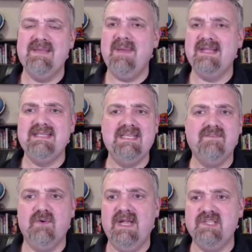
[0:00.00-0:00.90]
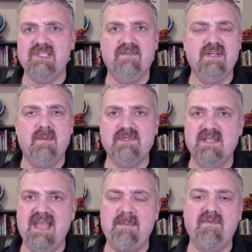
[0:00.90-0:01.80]
Now you might see different ranges, different
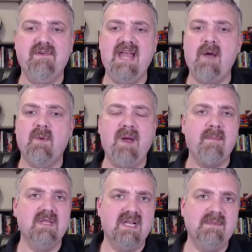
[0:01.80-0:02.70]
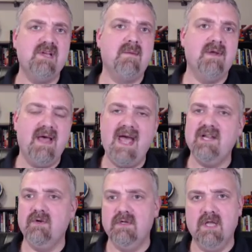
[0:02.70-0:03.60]
numbers than that, but for now we're primarily going to be talking about
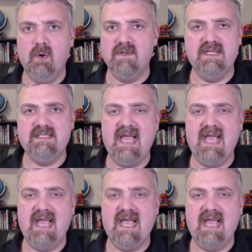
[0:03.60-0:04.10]
higher or lower.